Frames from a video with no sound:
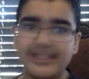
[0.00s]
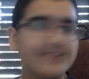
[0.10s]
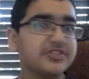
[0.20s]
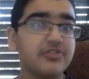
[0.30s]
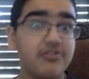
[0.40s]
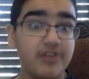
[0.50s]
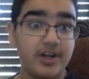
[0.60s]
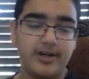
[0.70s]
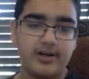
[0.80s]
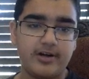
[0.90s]
It was
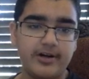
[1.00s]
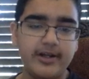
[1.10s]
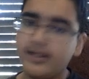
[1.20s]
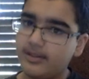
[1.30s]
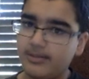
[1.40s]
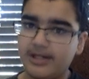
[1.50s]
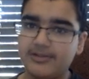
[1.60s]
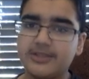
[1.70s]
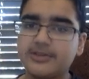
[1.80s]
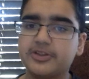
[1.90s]
very hard, but I
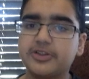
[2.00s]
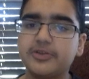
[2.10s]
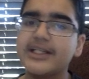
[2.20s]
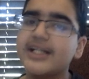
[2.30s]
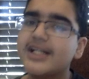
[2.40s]
was able to do it.